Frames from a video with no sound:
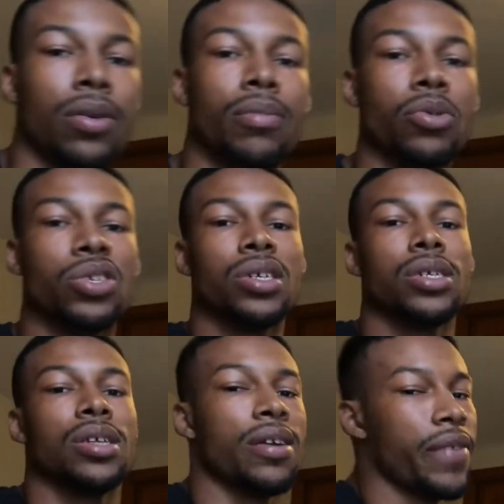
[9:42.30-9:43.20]
on most of the
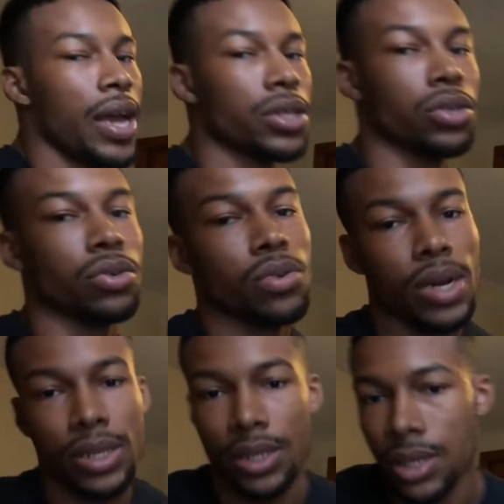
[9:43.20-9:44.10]
stuff, asking you
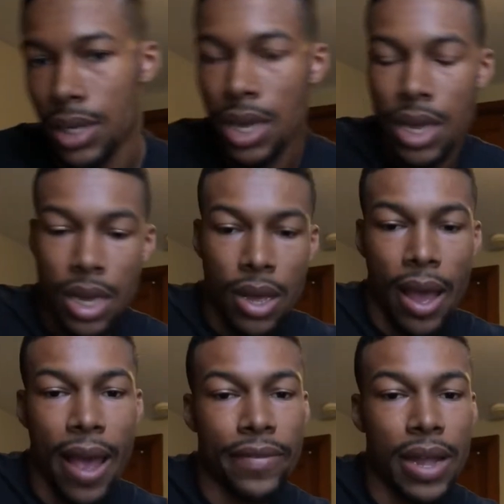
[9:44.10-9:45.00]
questions.
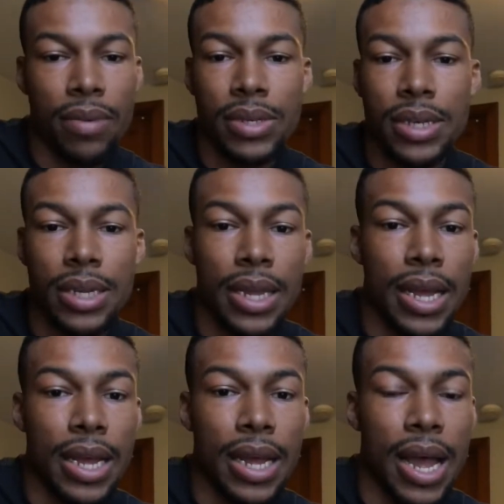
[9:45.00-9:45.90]
After I was done
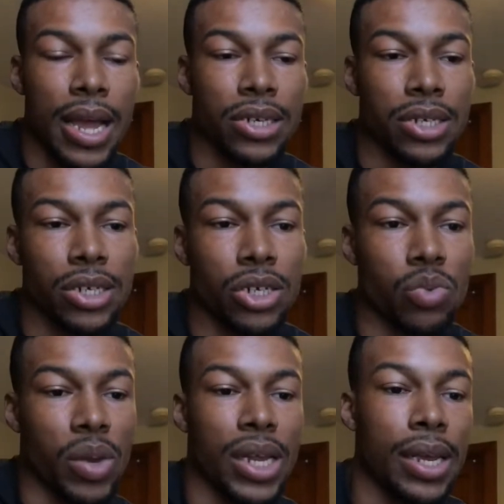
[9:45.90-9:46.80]
that, I actually just
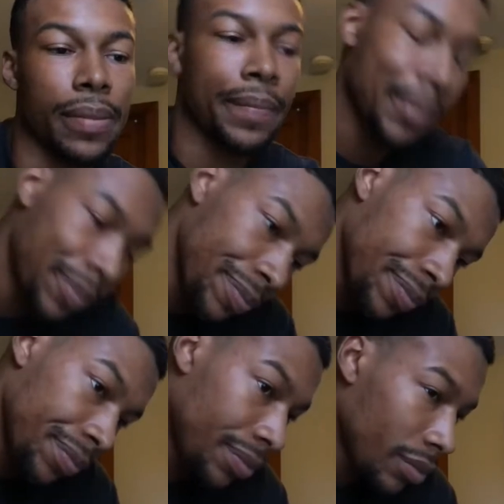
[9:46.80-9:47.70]
waited.
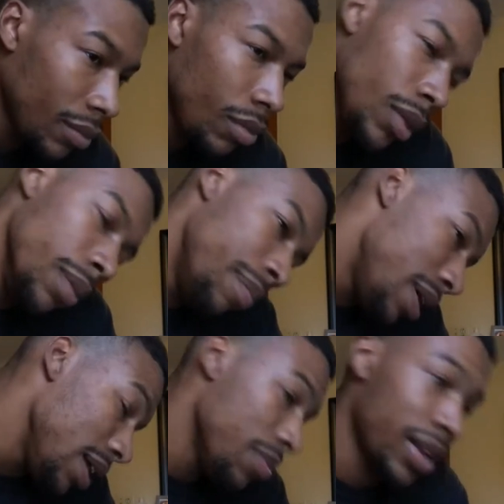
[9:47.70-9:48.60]

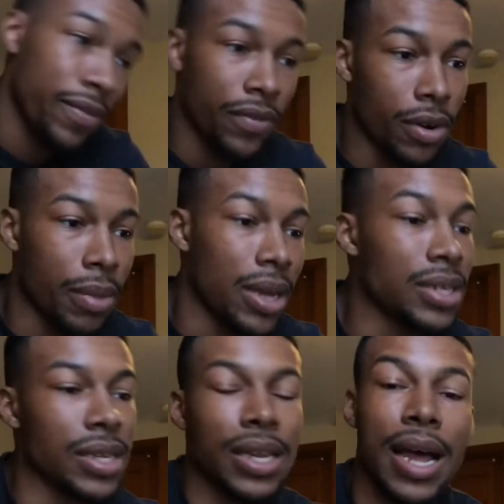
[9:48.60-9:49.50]
Probably waited for about.
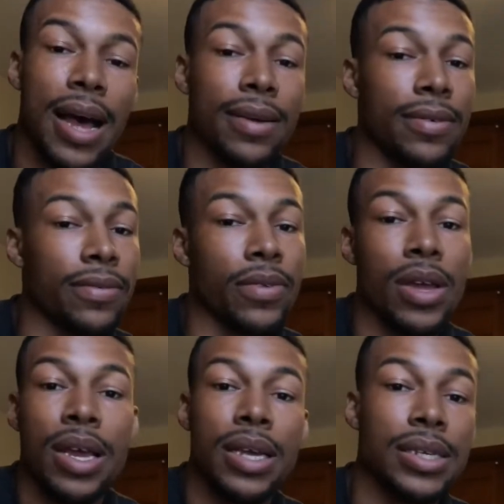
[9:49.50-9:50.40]
It's a lot of
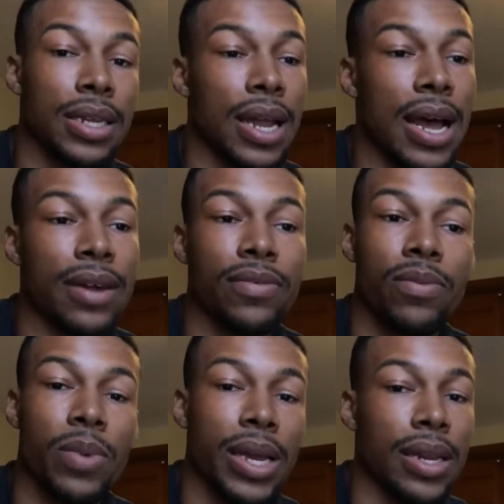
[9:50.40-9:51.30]

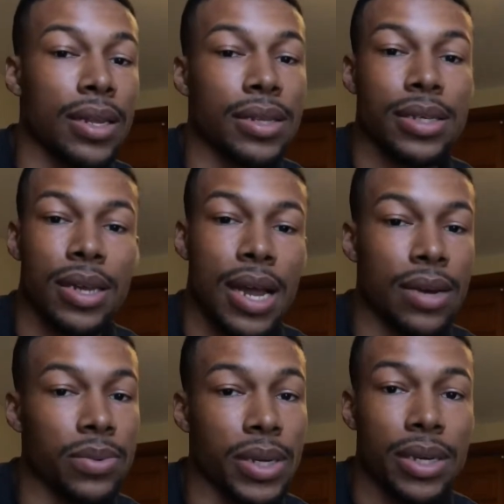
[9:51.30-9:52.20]
waiting. It's a lot
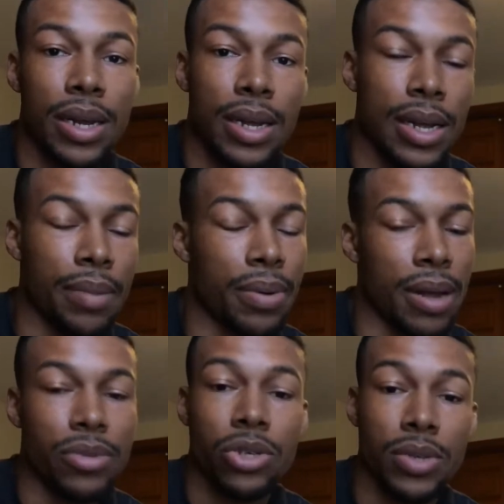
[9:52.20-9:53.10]
of waiting. I
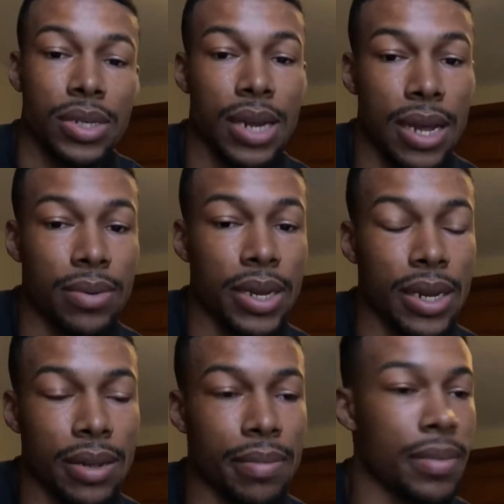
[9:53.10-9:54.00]
promise you, it's a lot of
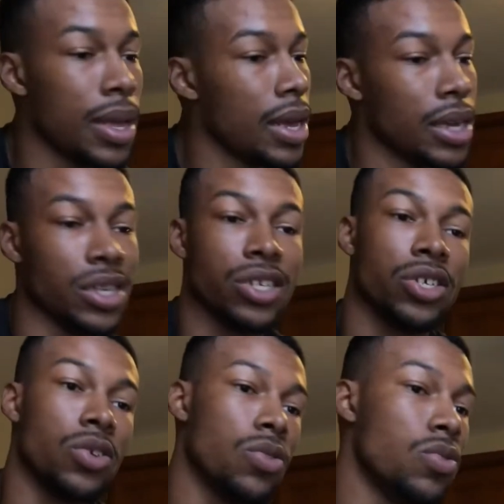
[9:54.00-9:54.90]
waiting.
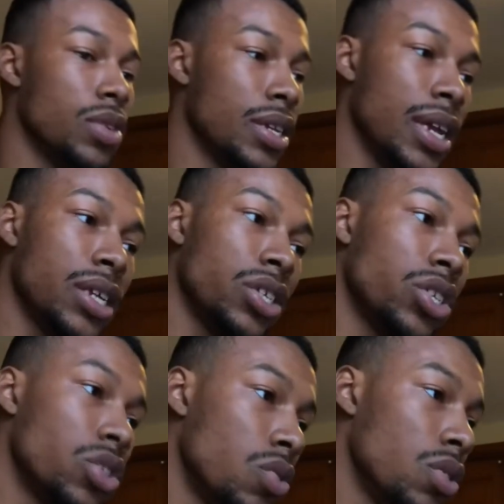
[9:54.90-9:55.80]
The day is
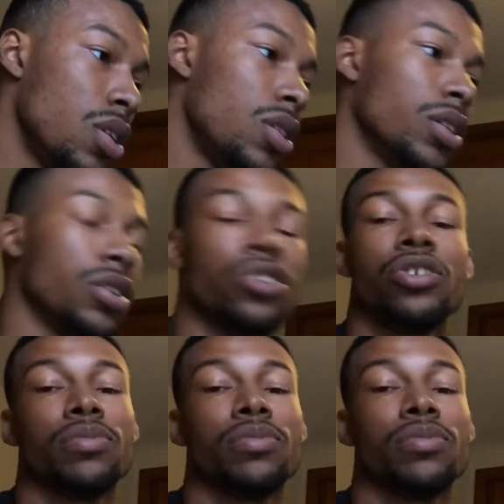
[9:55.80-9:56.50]
just so long, and